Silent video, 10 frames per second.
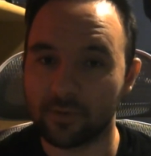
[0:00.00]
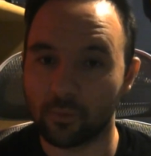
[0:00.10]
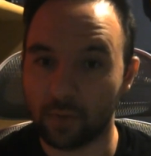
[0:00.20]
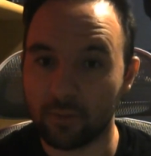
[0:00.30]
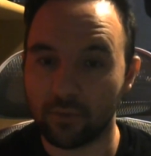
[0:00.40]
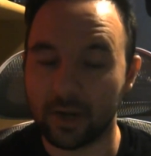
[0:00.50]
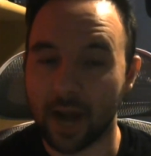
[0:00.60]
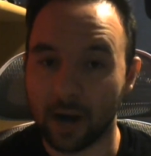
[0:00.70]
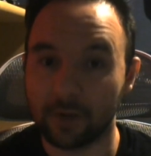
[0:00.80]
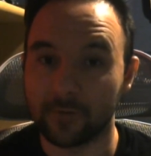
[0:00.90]
a reprint
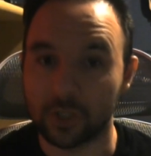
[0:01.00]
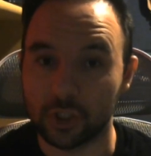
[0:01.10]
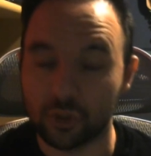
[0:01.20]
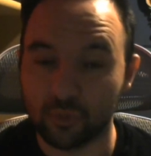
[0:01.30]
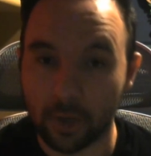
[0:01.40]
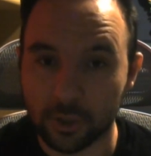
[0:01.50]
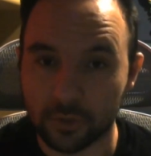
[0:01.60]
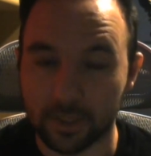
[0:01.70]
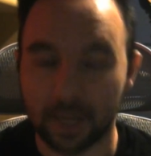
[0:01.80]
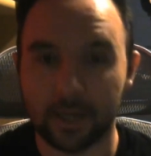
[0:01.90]
out of a
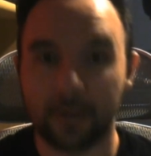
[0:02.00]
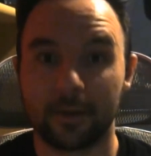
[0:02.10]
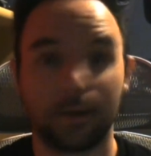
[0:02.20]
structure deck.